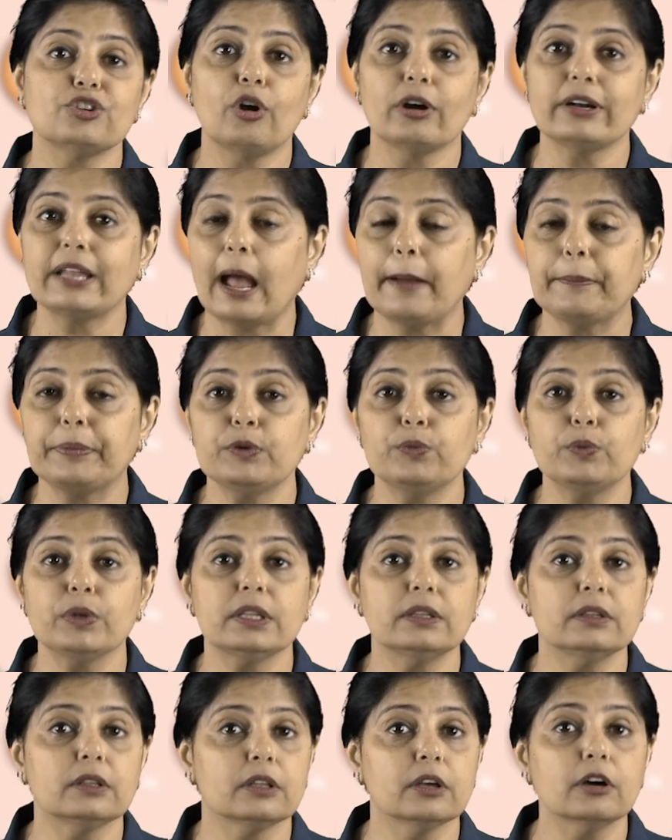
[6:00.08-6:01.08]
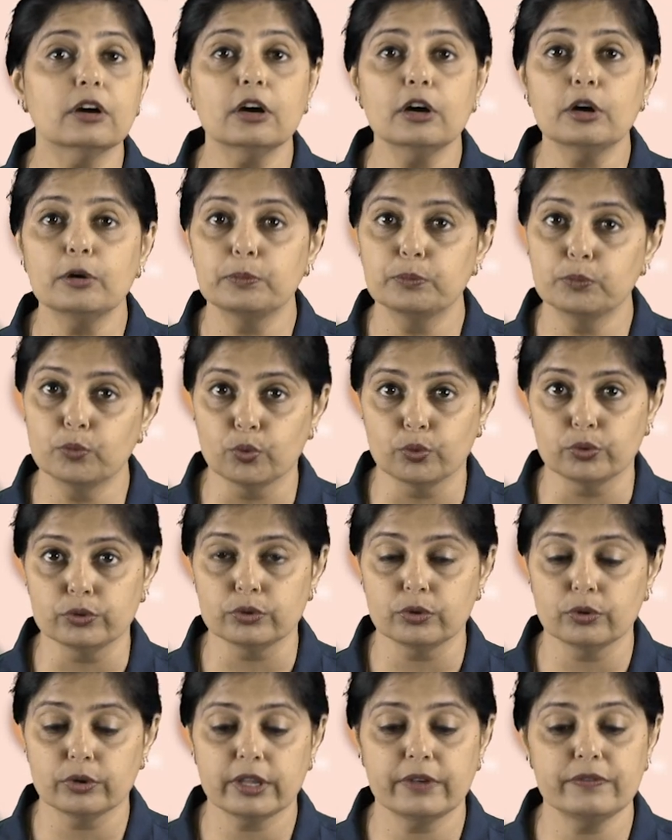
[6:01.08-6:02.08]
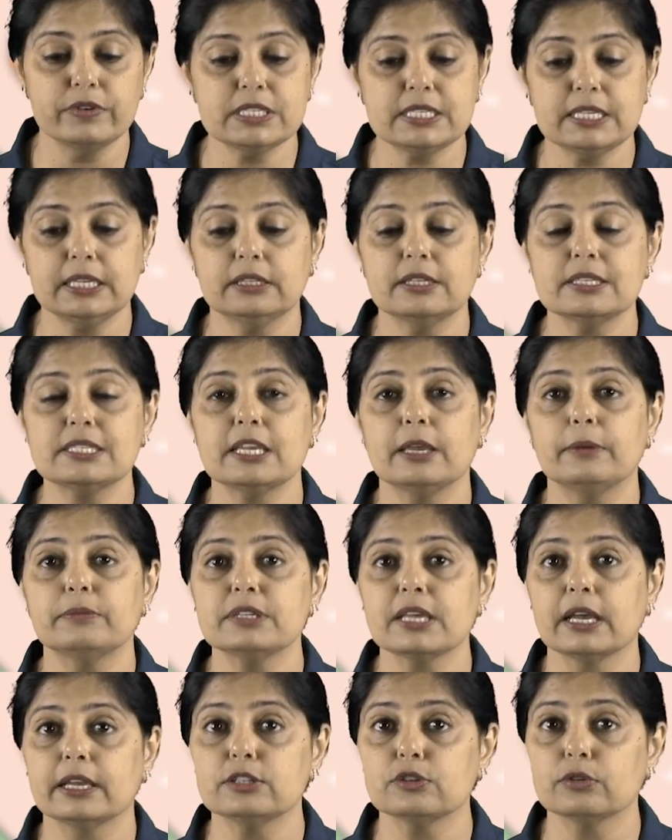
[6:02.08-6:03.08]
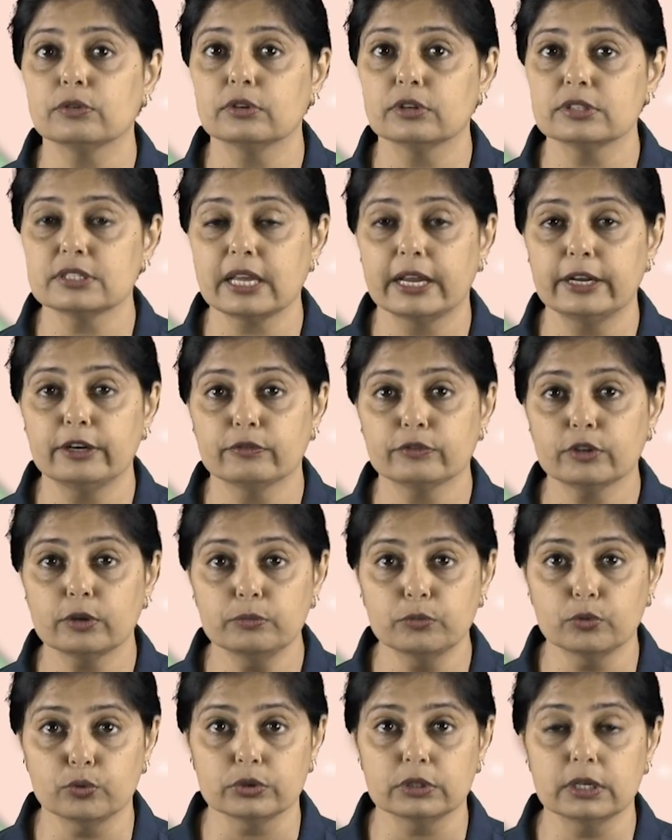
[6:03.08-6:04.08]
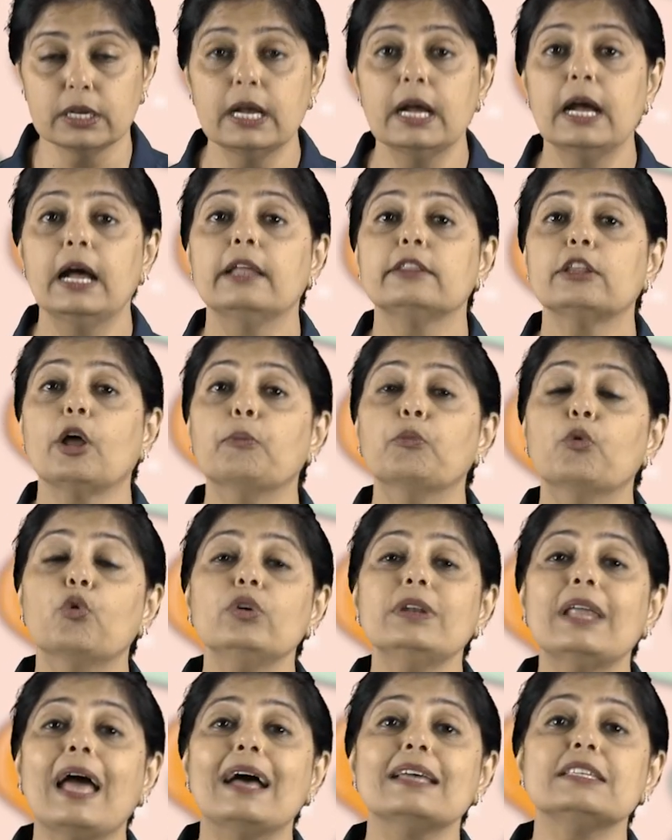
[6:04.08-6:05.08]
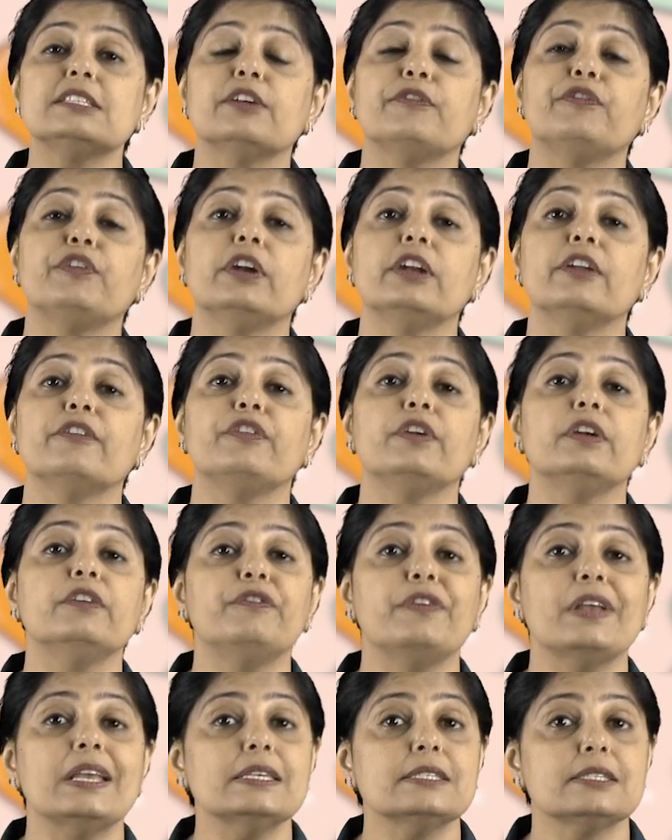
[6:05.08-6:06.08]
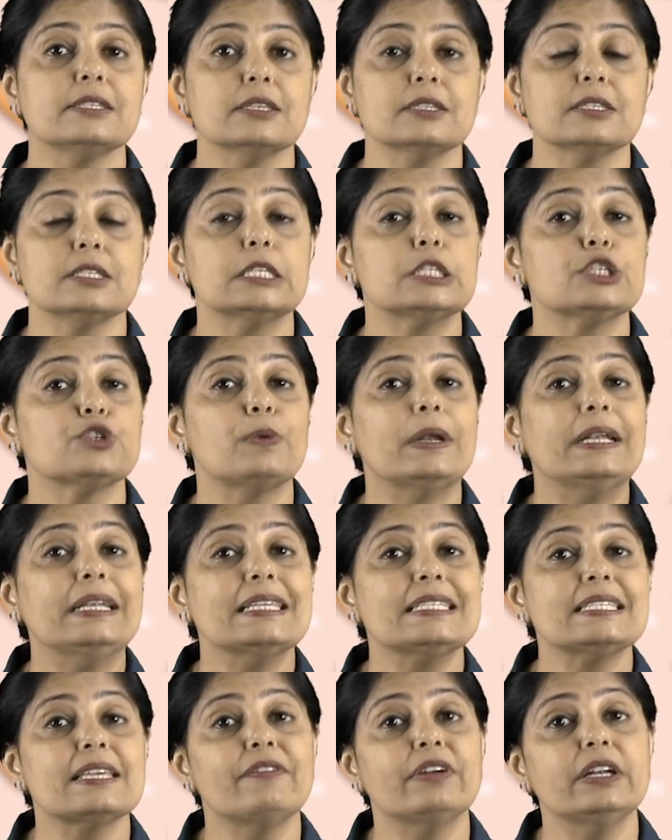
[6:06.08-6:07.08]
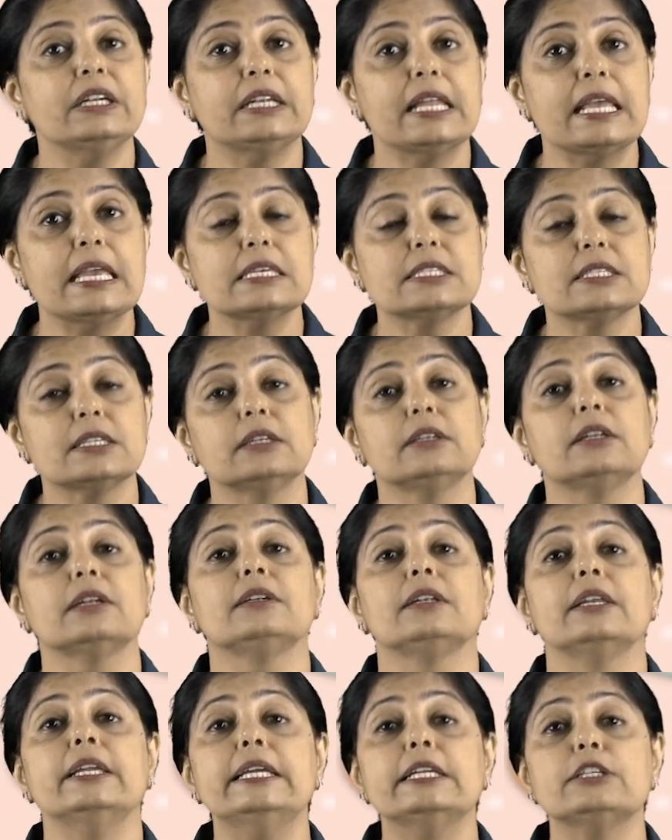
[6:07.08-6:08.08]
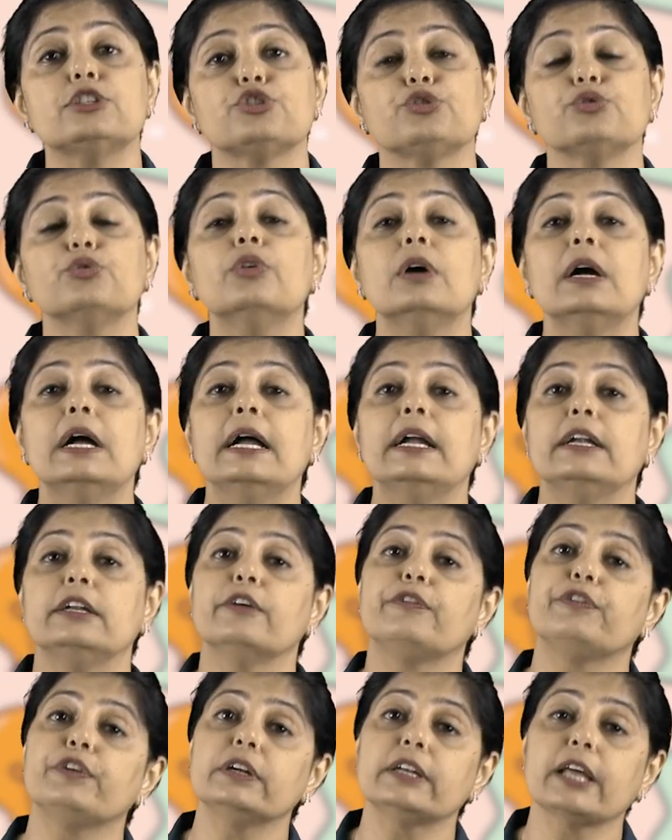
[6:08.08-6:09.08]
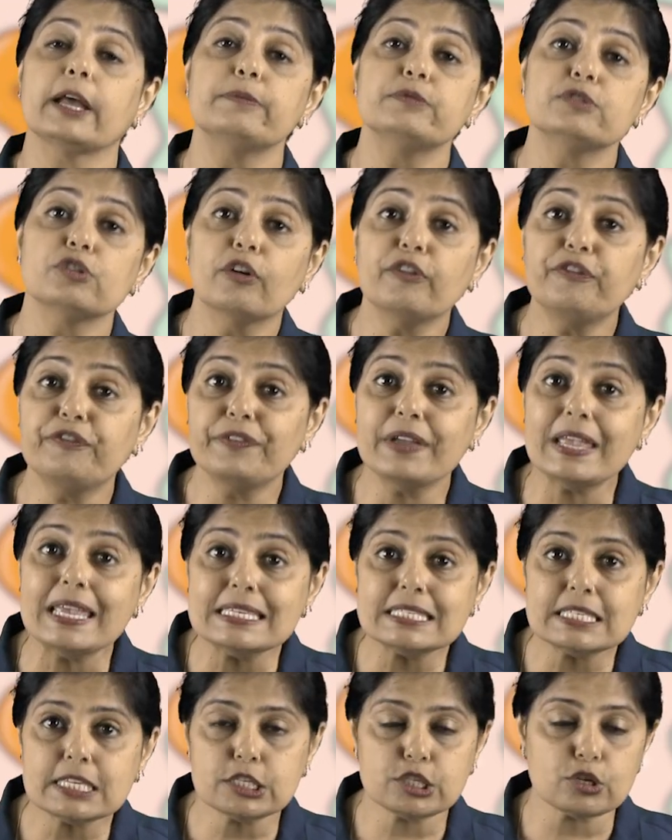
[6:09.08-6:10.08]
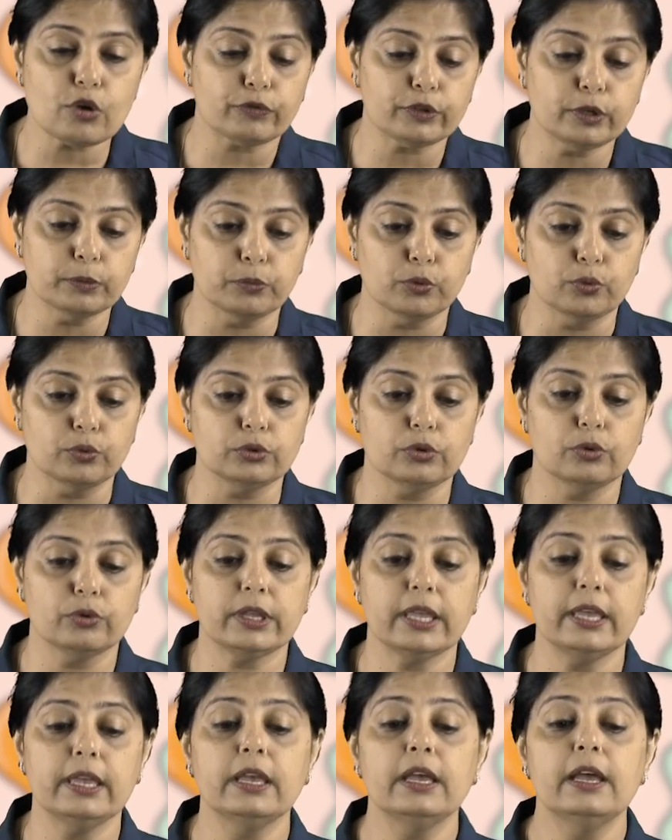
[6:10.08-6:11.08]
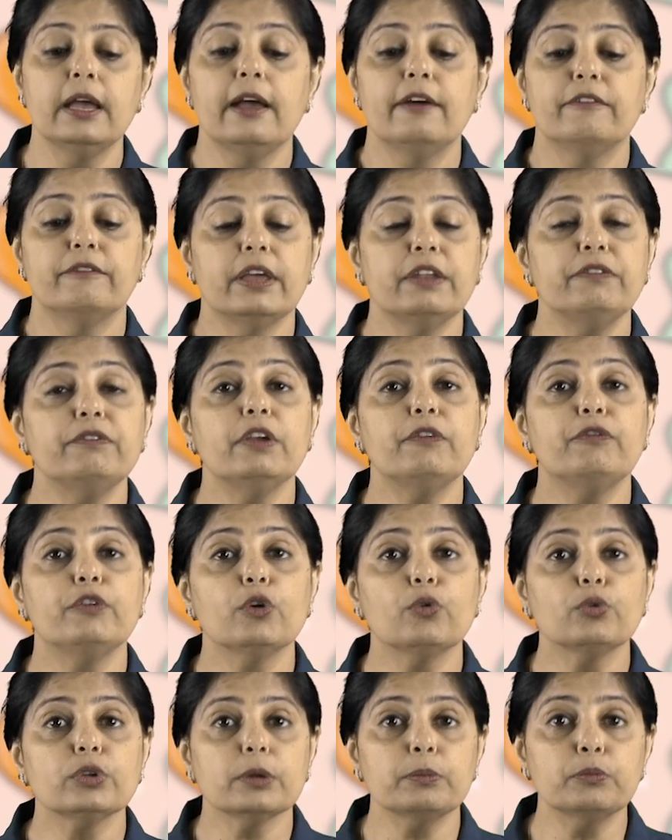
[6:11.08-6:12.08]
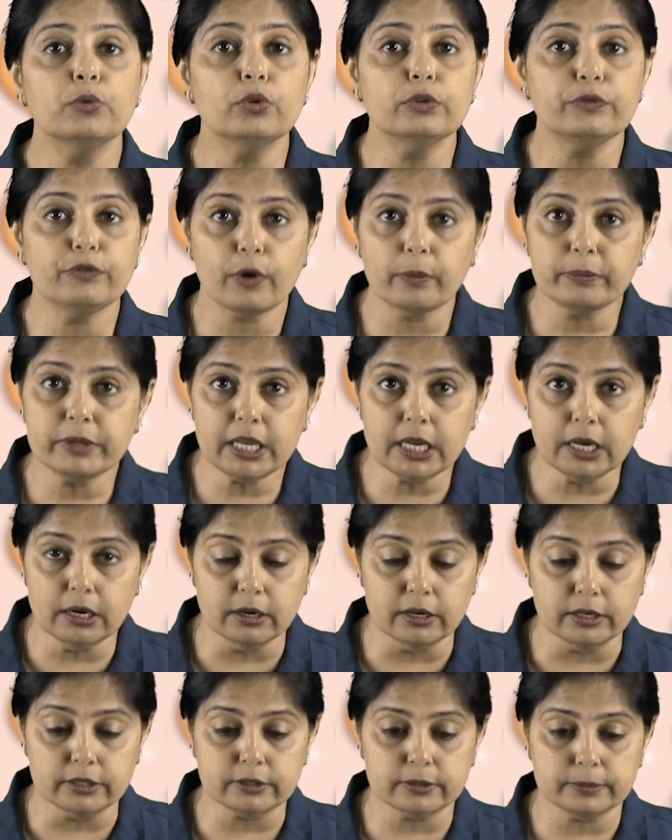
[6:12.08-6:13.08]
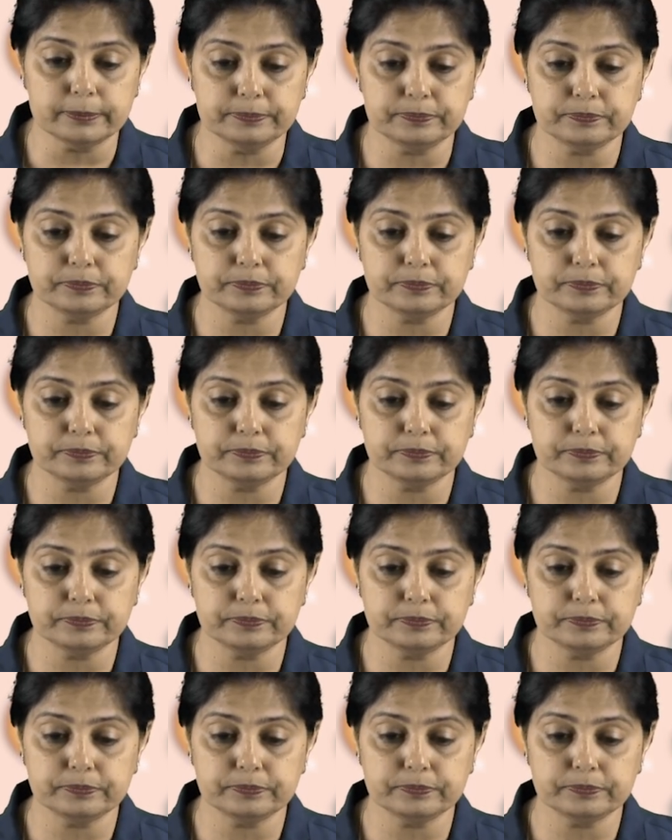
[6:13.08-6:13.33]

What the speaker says: not happen with the moon. Okay, we see the same side of the moon. Now, moon has different phases. This 27 days it leads to different types of phases of the moon. Okay, when we view the moon from the earth,